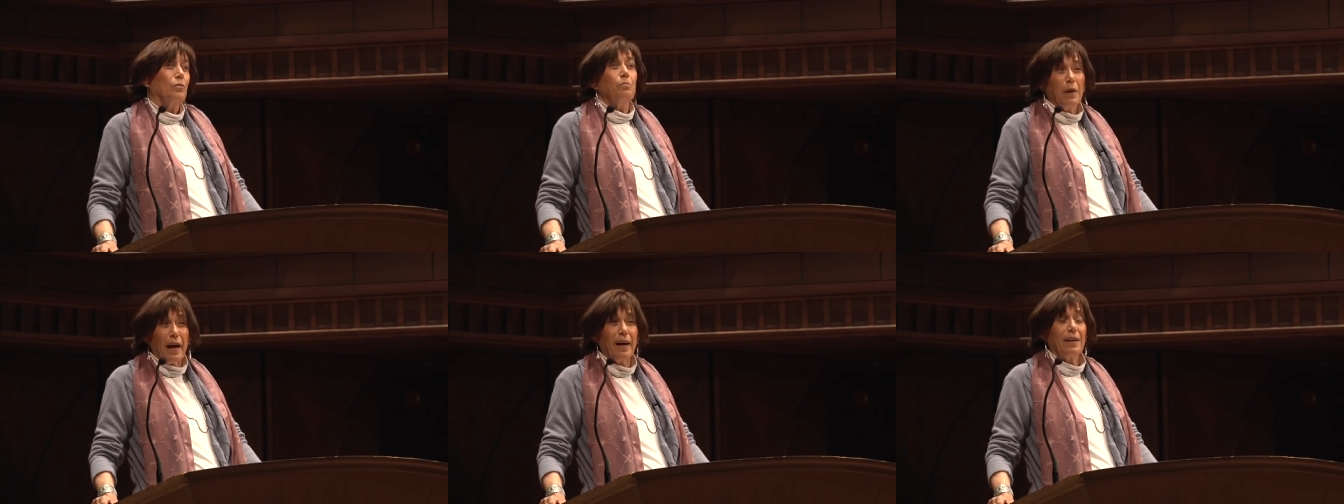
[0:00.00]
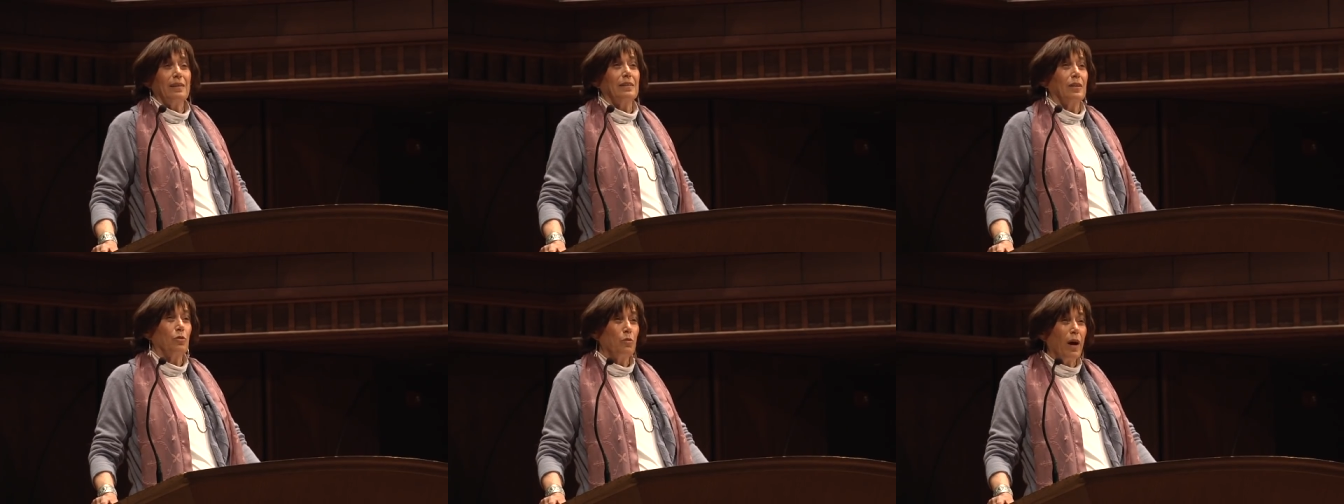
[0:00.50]
blind,
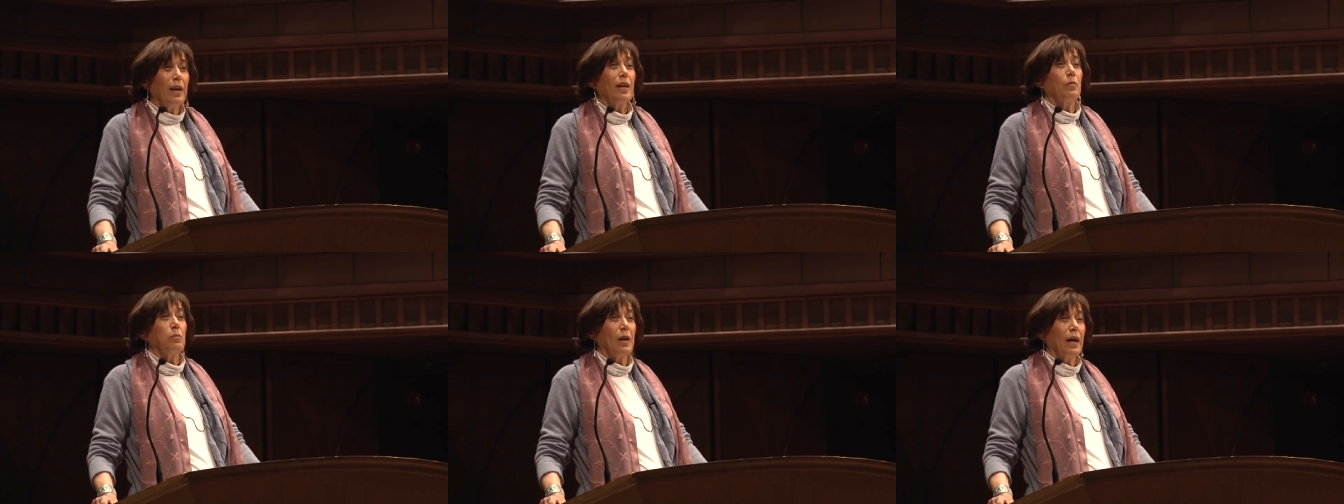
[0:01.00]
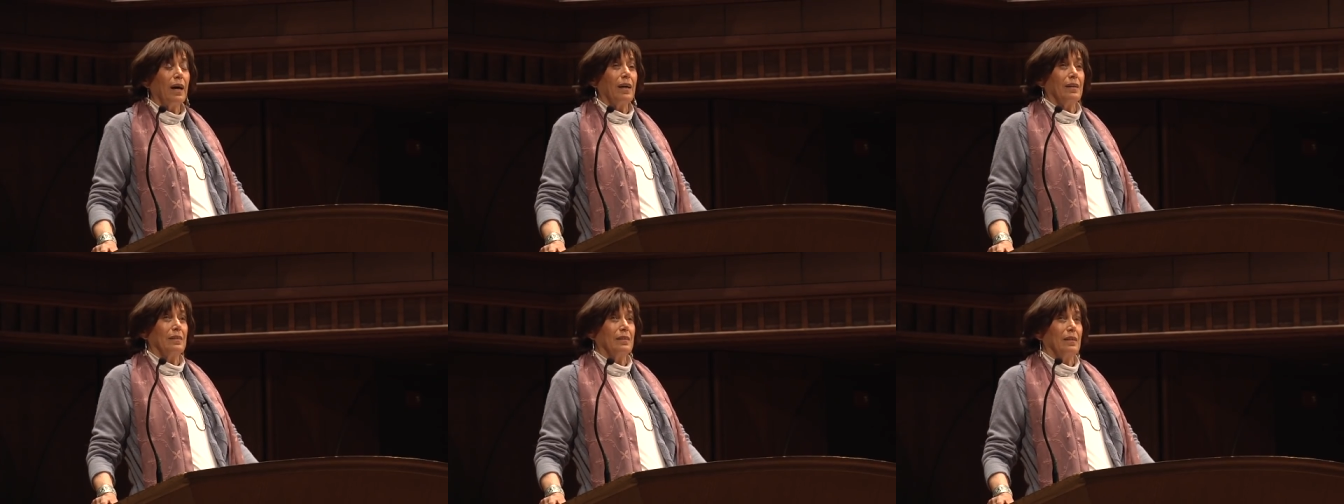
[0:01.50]
running
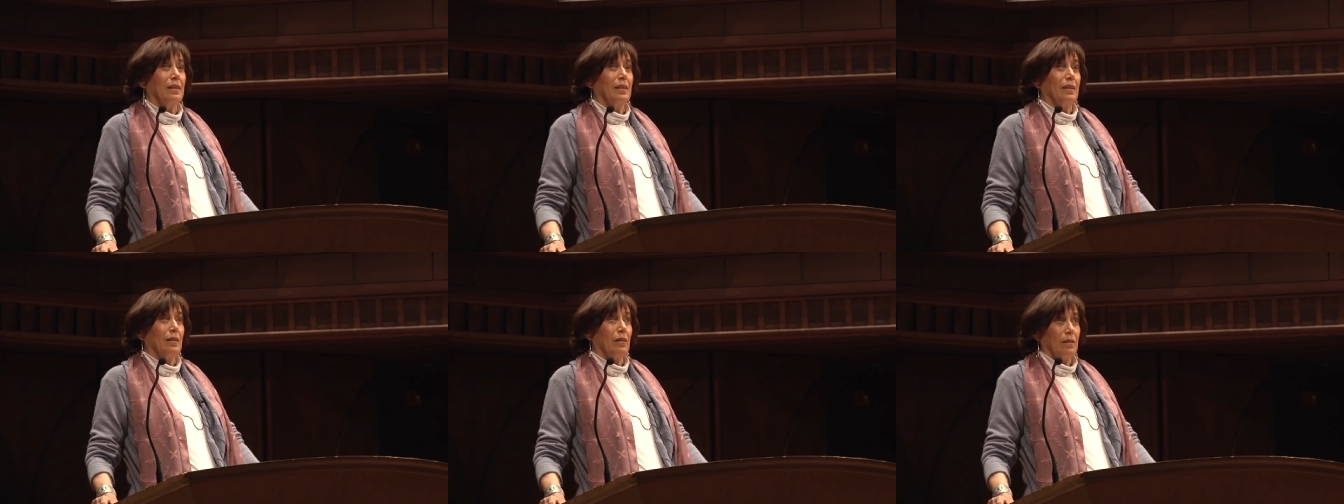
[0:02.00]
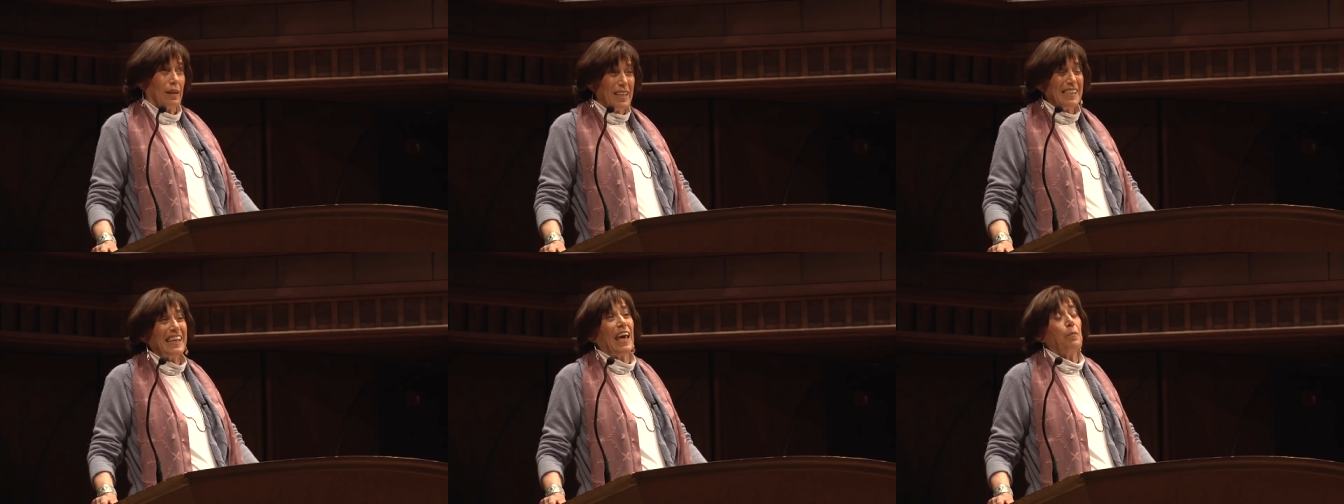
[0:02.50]
blind,
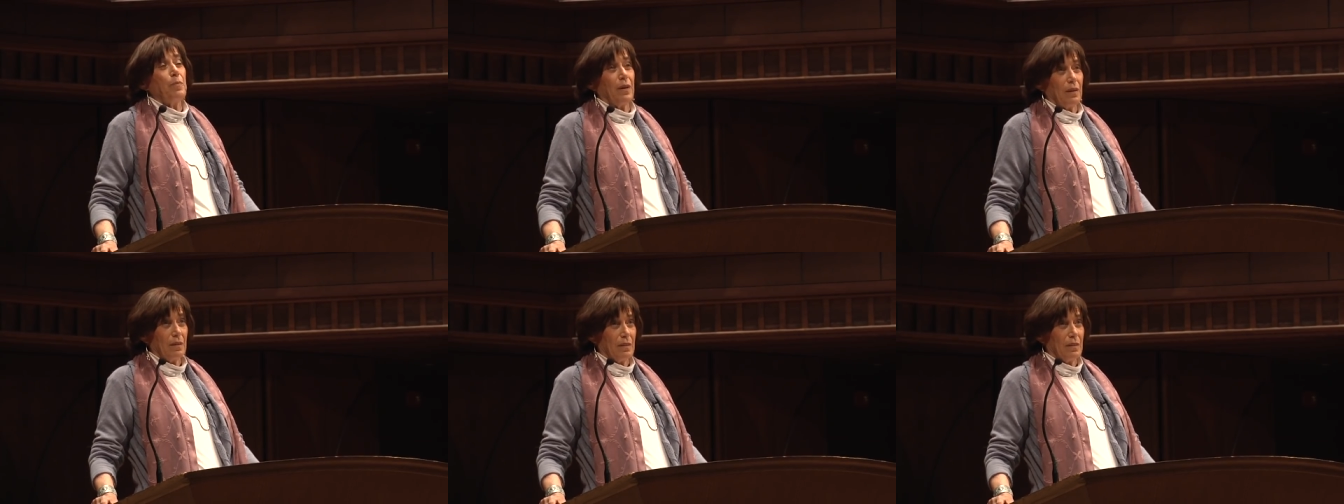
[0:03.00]
escaping